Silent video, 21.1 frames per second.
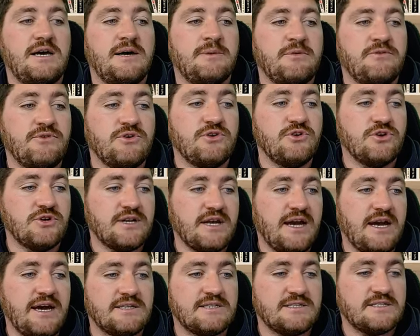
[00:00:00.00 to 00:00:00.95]
If we look
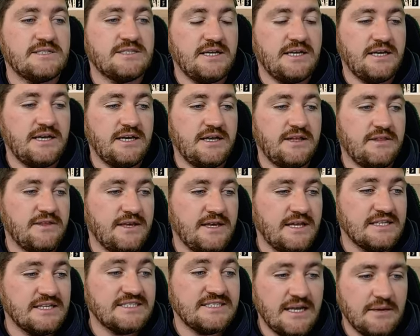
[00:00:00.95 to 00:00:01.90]
at
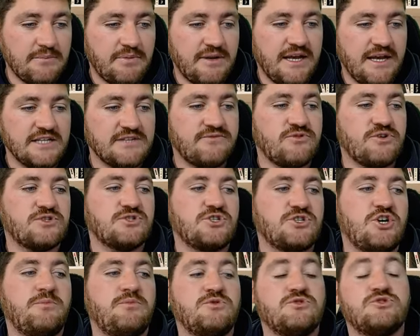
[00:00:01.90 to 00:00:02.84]
the set plays, for
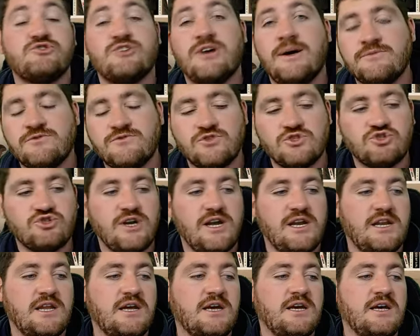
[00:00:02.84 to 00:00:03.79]
example, scrums for
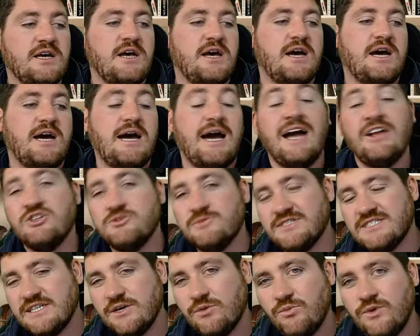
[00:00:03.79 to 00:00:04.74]
Australia,
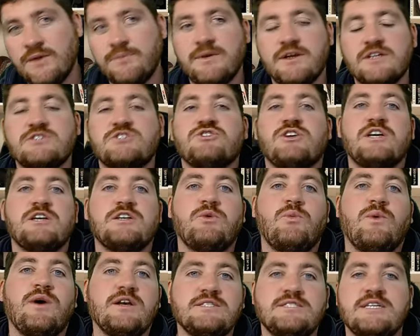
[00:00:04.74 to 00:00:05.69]
100% win, but
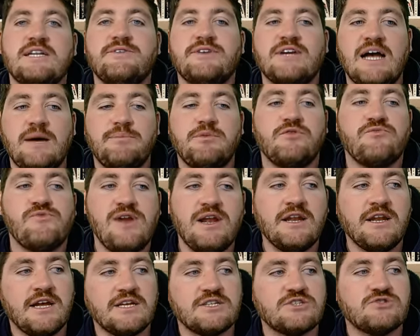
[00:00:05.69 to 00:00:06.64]
Wales did have a couple of really
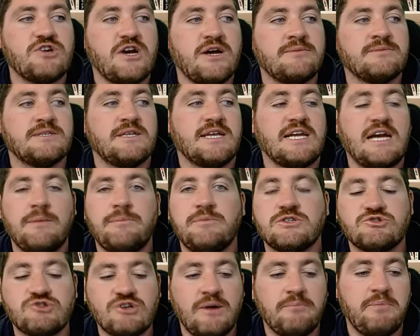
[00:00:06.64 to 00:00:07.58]
nice scrums and a couple of
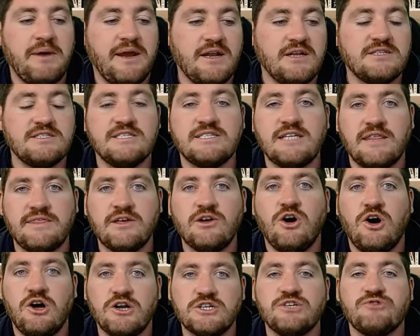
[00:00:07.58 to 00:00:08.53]
scrum penalties. I think
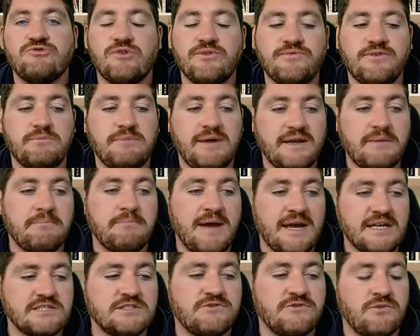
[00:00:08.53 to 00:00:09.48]
Archie Griffin made a
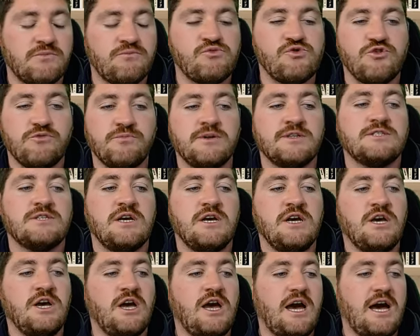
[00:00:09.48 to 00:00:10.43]
massive improvement
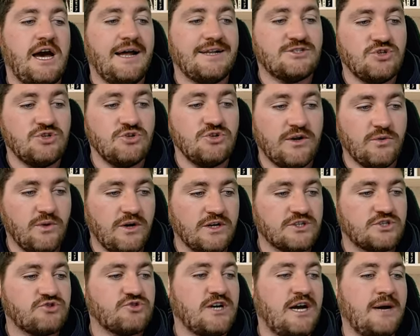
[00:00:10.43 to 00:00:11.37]
to that
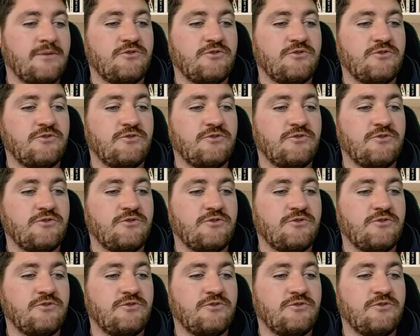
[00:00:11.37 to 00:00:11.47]
Welsh scrum.